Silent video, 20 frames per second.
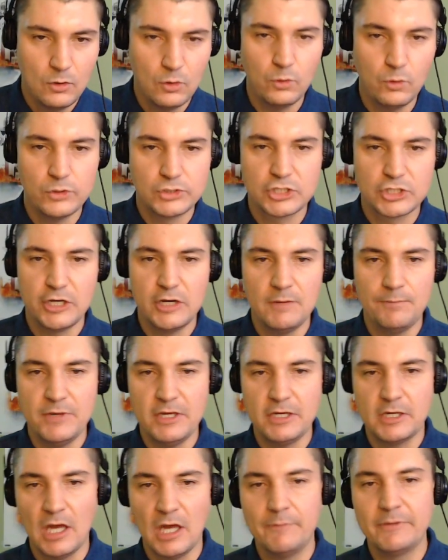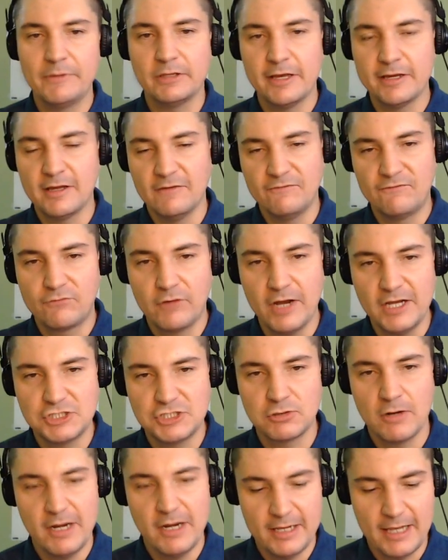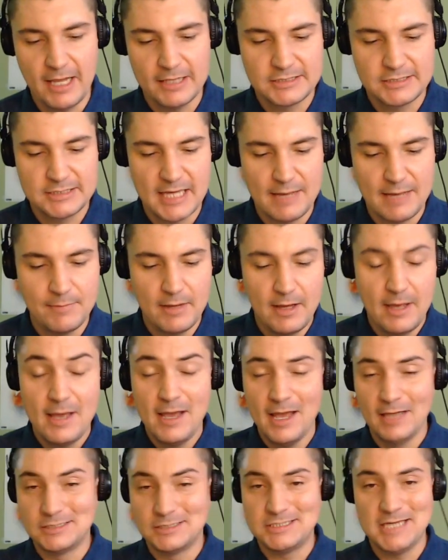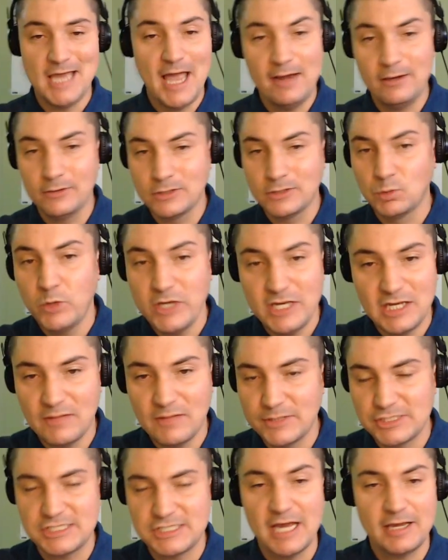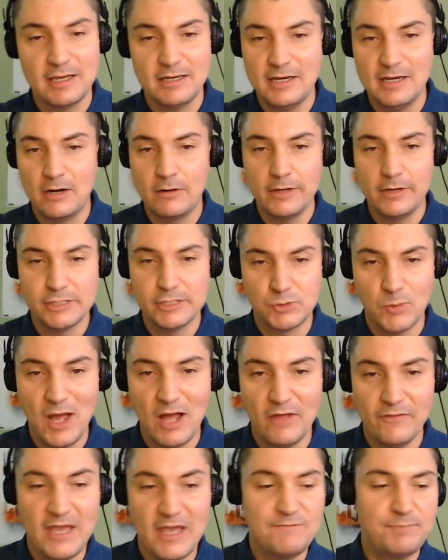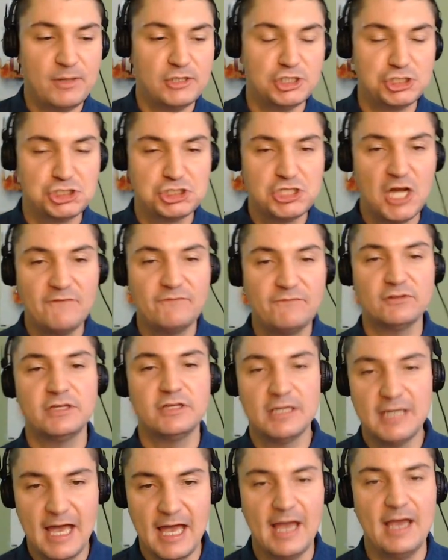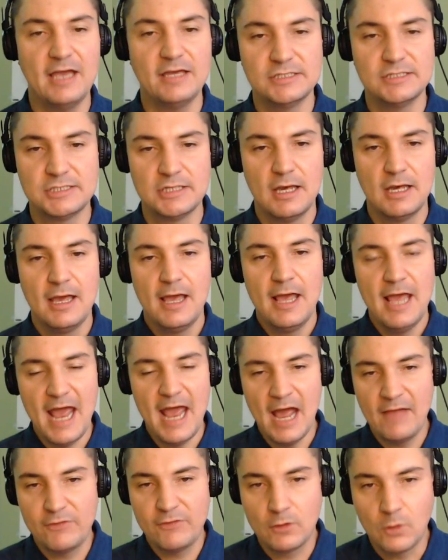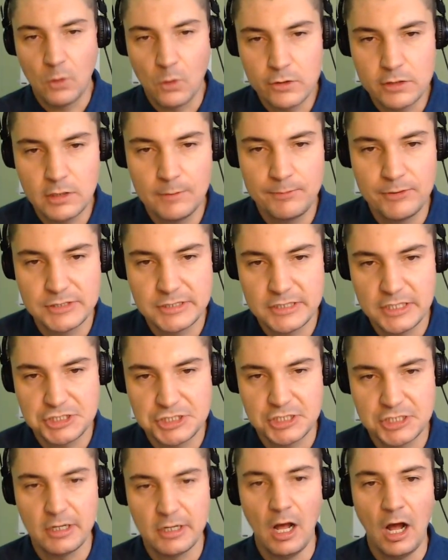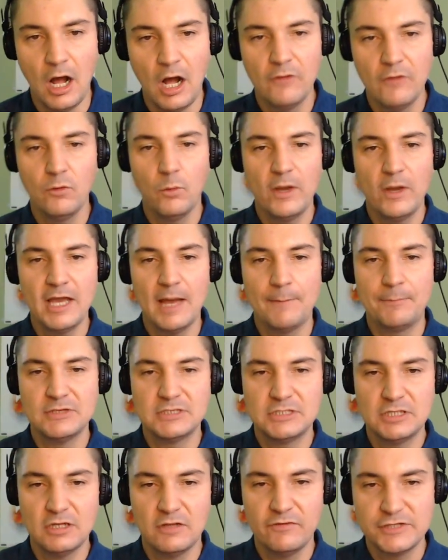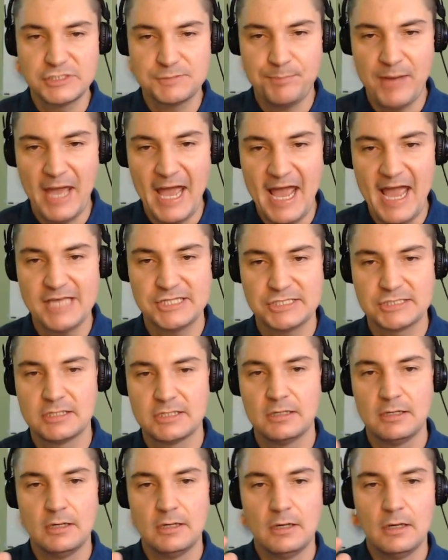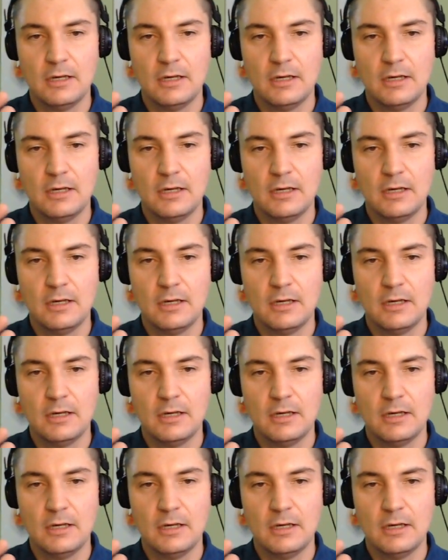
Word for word: who is going to be coming like a freight train against them. And Seattle's weak in the secondary as well. They've been shuffling guys at the corner position all the way up until this past